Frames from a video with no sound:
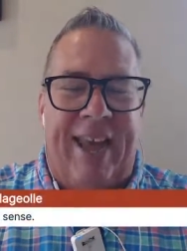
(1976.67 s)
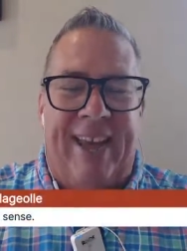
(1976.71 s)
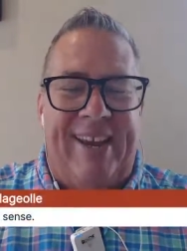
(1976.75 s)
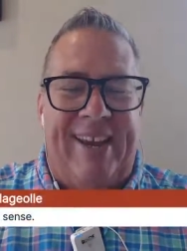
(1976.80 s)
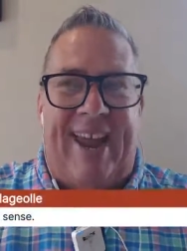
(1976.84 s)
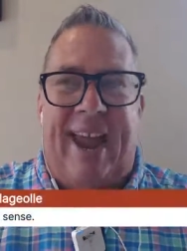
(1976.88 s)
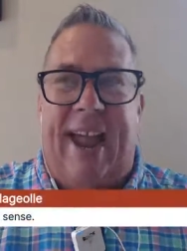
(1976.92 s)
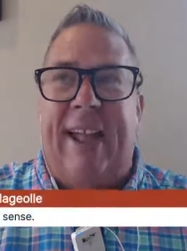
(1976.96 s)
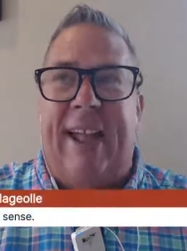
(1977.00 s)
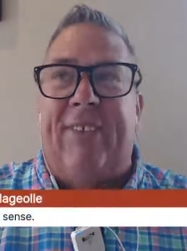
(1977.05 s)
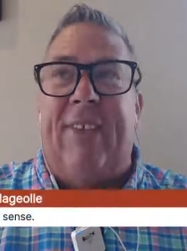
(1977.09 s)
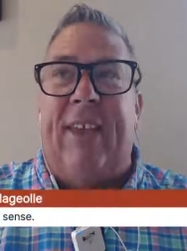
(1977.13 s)

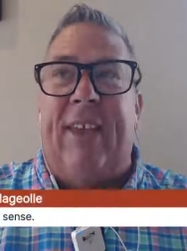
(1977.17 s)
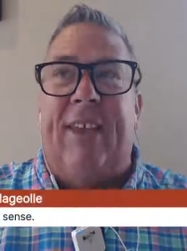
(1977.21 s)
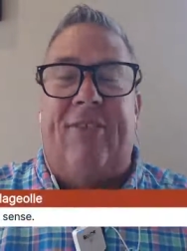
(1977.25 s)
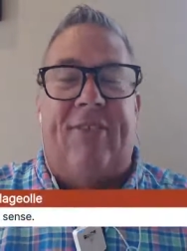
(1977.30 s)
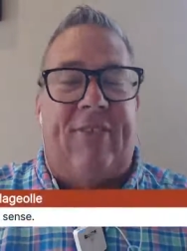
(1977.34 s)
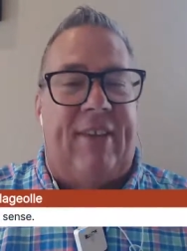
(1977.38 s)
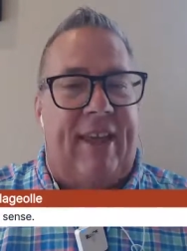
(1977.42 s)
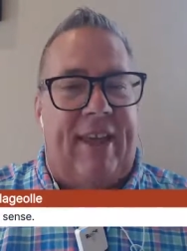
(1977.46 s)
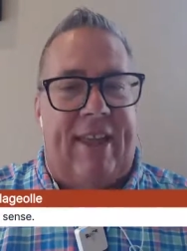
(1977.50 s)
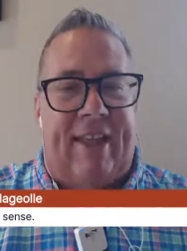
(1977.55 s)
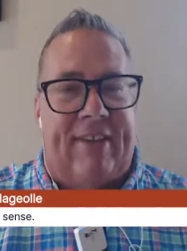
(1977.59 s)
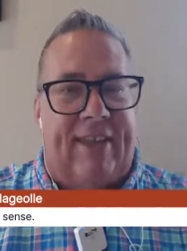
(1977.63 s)
Yeah,
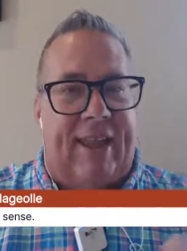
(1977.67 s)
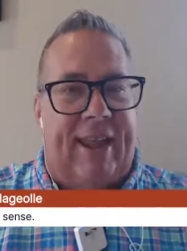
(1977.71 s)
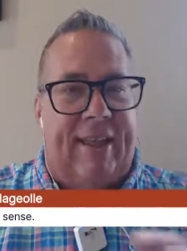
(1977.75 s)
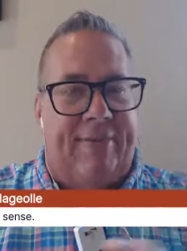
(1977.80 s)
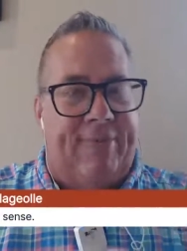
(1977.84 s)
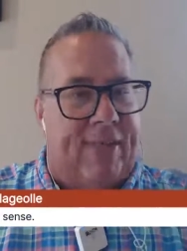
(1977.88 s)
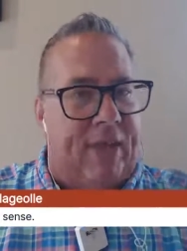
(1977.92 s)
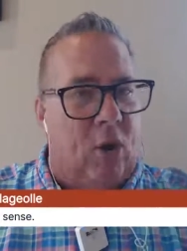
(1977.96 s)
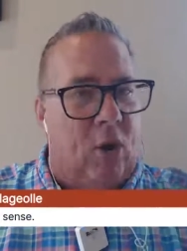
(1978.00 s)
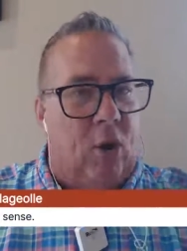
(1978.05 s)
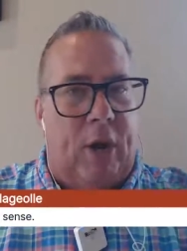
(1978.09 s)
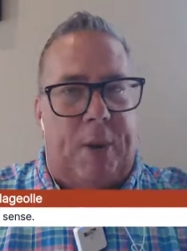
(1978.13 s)

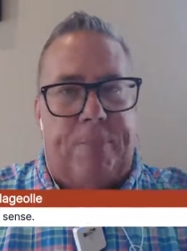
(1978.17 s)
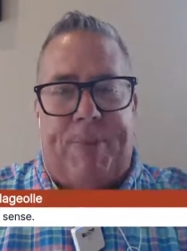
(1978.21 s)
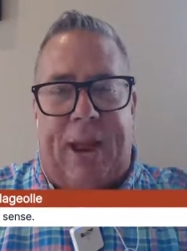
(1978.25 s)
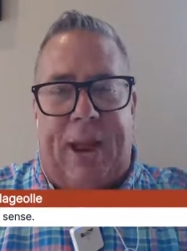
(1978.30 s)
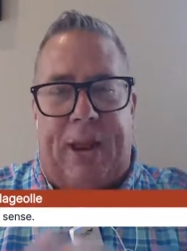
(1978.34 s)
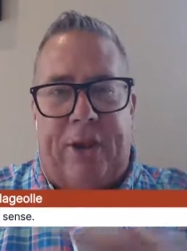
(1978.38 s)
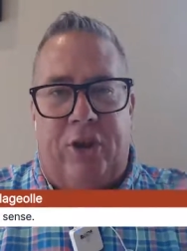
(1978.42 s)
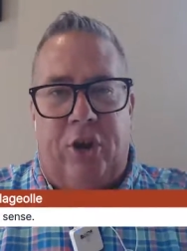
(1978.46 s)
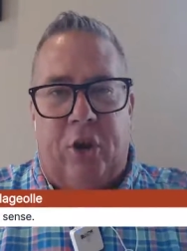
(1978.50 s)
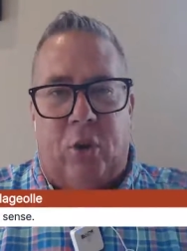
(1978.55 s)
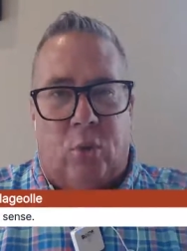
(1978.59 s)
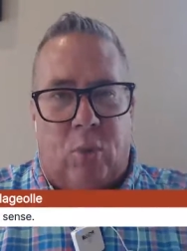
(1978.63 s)
they don't get
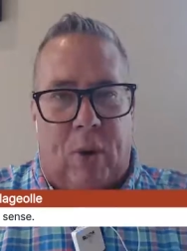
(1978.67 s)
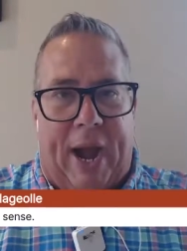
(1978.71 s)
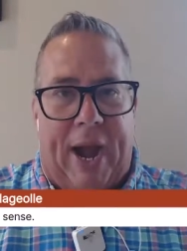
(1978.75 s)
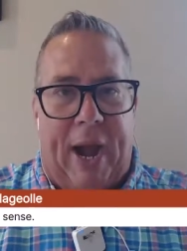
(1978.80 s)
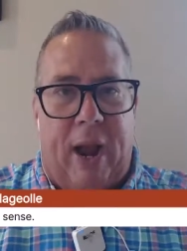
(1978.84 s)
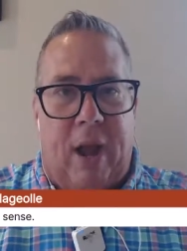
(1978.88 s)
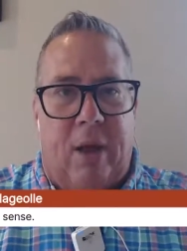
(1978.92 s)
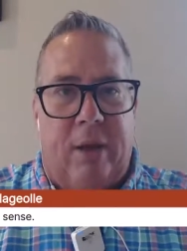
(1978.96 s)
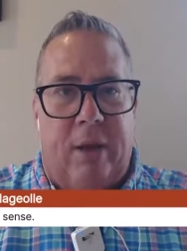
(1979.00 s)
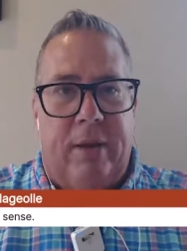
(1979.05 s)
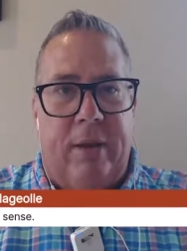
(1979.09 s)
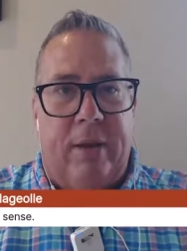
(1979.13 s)
paid year
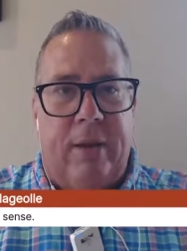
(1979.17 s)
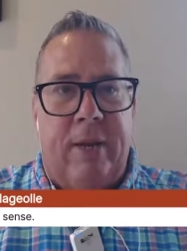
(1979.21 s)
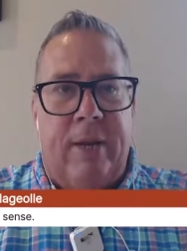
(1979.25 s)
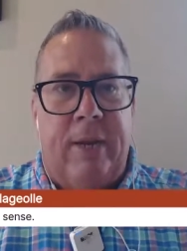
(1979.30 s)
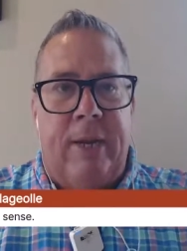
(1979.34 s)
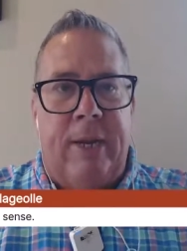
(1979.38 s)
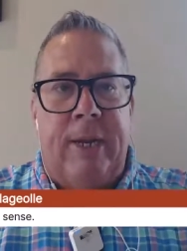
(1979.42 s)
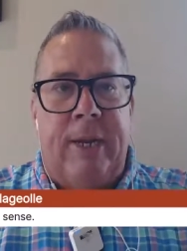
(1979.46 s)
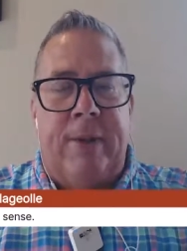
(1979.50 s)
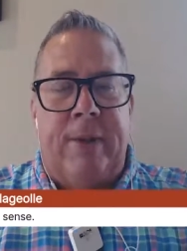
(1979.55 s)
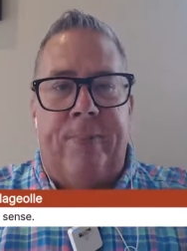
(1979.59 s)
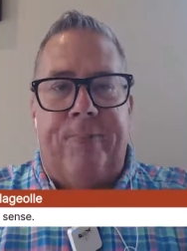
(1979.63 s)
round, and
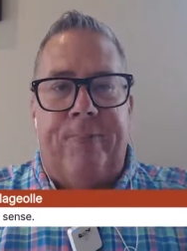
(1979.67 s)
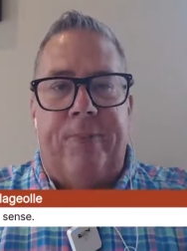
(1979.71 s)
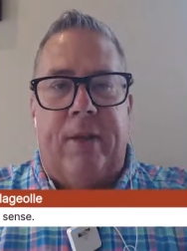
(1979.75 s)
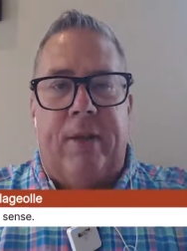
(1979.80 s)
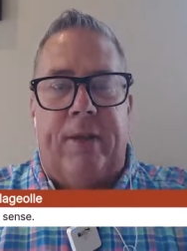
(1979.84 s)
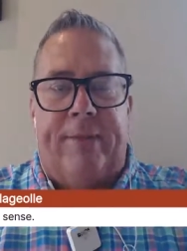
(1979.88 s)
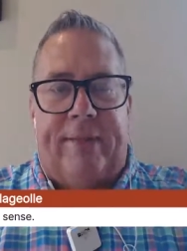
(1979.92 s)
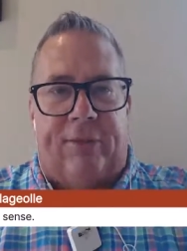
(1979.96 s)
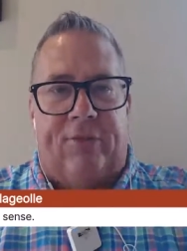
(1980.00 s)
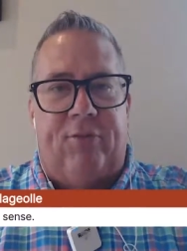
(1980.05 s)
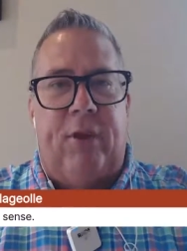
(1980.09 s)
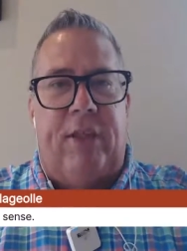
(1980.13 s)

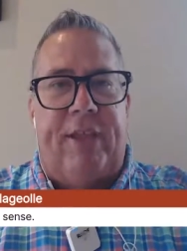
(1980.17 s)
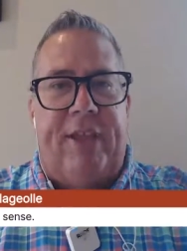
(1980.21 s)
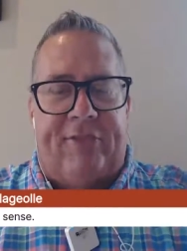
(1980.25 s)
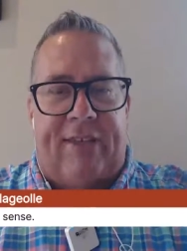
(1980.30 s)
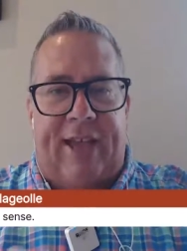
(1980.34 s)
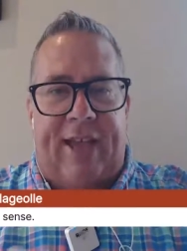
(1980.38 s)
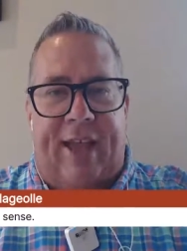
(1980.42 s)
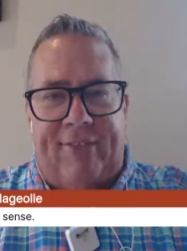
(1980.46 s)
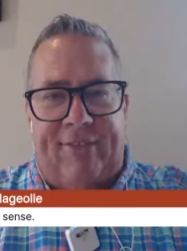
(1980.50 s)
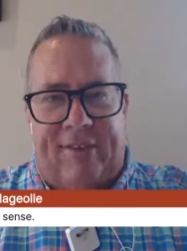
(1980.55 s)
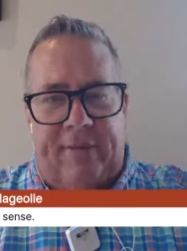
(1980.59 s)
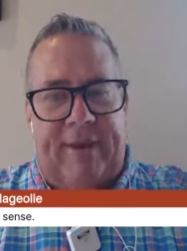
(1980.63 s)
that's why these
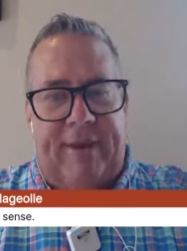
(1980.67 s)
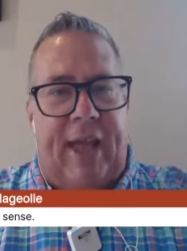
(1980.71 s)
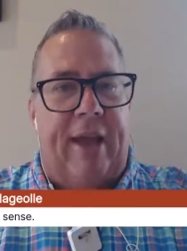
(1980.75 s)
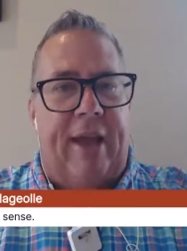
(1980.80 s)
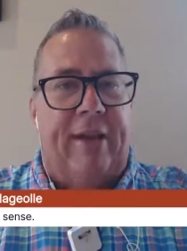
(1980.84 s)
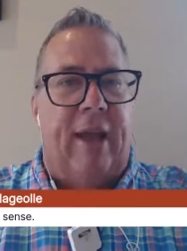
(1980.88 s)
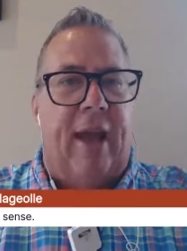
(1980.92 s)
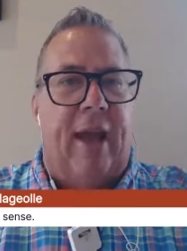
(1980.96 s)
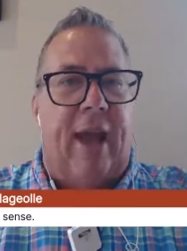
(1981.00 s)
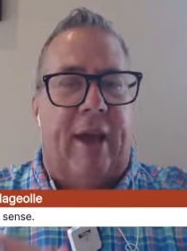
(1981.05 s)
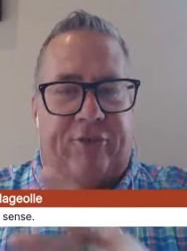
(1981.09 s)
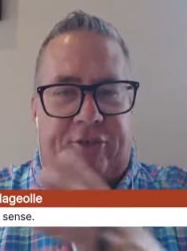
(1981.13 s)
guys have
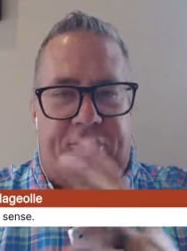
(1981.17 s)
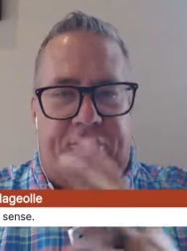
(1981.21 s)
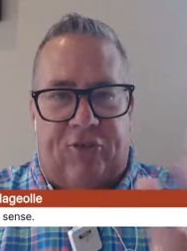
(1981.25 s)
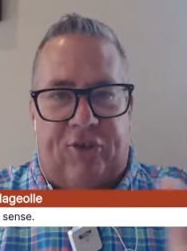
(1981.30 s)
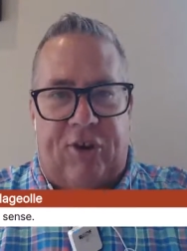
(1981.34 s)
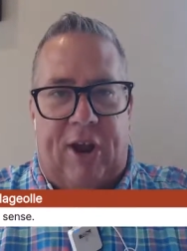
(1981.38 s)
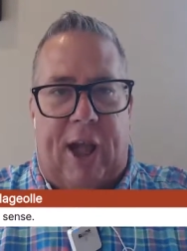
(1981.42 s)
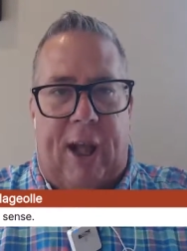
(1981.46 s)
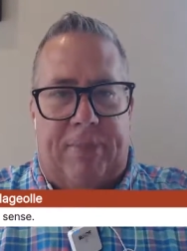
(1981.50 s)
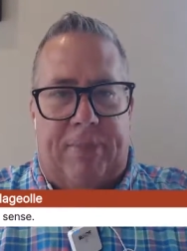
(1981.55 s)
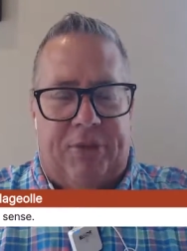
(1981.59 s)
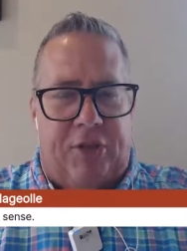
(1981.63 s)
extra
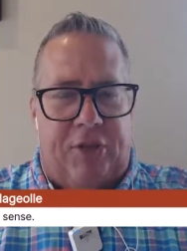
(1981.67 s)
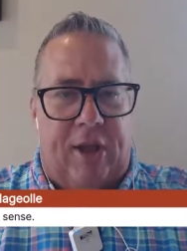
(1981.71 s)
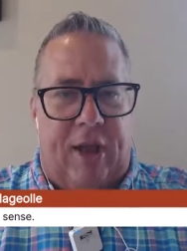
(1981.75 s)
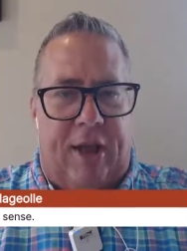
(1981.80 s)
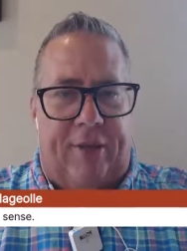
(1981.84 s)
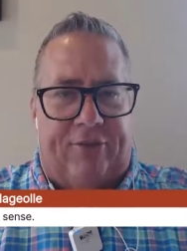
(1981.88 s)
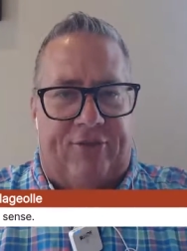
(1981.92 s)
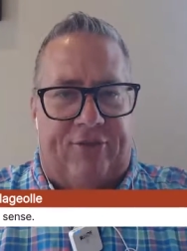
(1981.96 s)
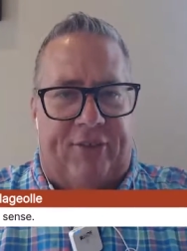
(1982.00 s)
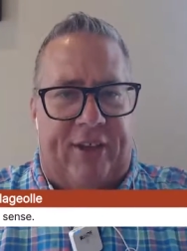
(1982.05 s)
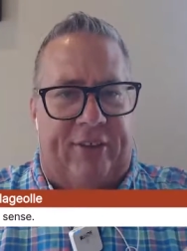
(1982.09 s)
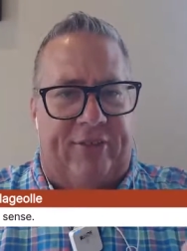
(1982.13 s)
jobs the
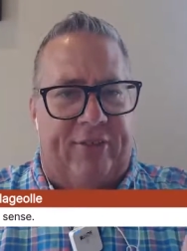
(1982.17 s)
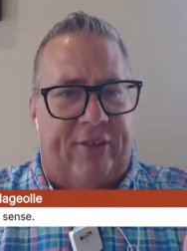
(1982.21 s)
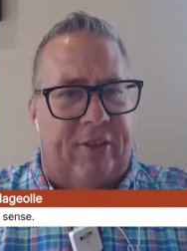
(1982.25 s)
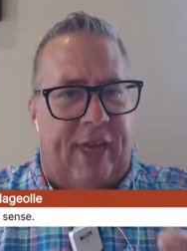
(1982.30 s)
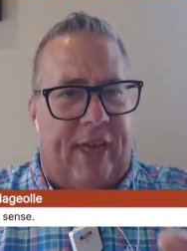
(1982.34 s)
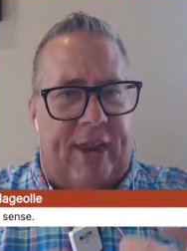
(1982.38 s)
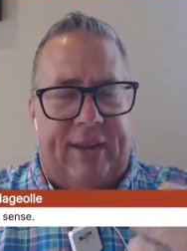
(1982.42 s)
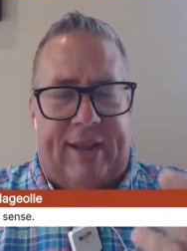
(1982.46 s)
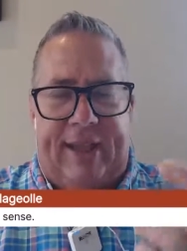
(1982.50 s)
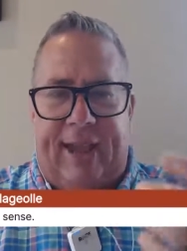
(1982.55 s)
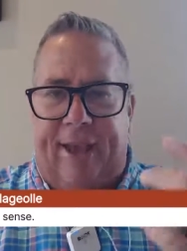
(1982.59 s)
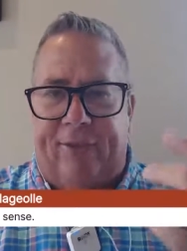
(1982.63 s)
off season. A
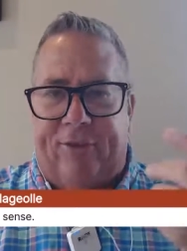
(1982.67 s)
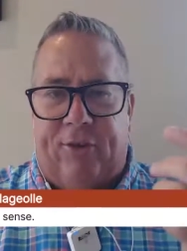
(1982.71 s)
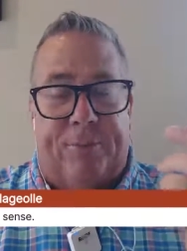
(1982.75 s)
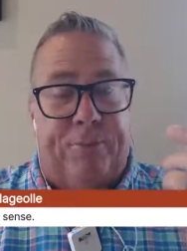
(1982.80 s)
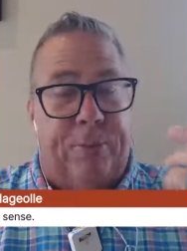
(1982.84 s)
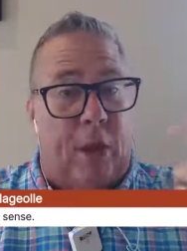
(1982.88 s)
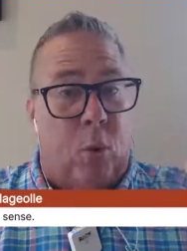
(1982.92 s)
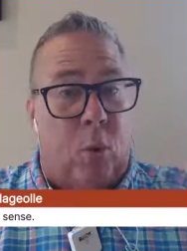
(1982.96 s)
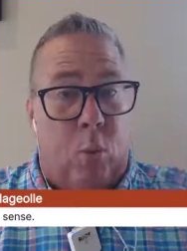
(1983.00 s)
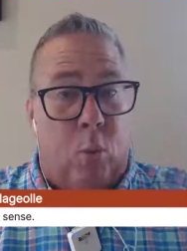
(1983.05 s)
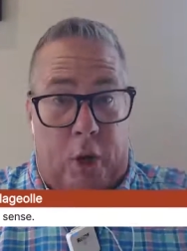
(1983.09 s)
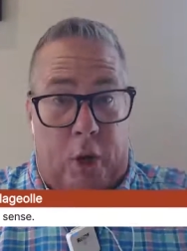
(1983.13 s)
lot of guys will
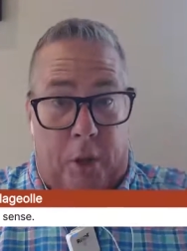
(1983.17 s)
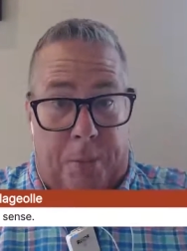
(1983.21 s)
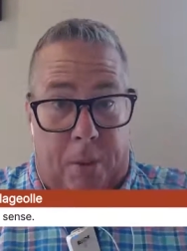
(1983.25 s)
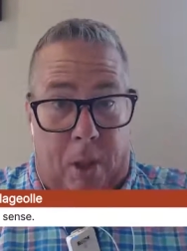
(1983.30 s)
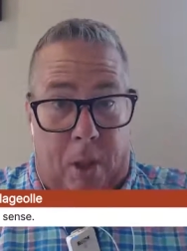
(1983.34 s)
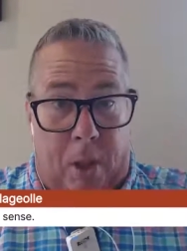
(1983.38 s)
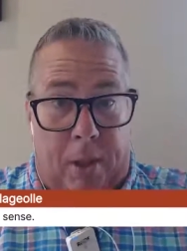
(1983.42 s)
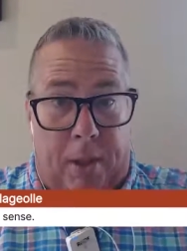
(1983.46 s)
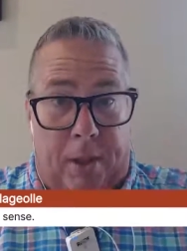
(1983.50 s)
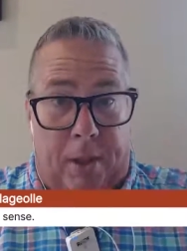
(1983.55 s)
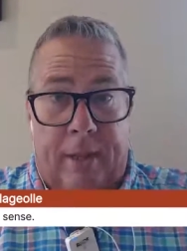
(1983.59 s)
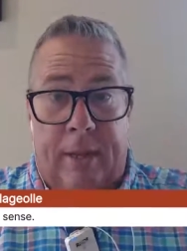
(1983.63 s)
play winter
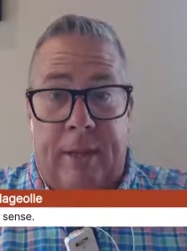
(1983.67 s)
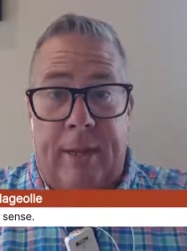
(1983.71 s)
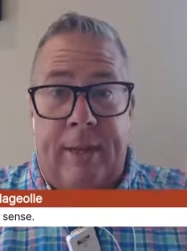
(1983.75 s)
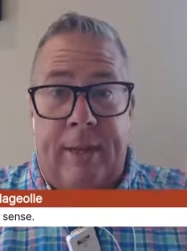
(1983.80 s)
ball.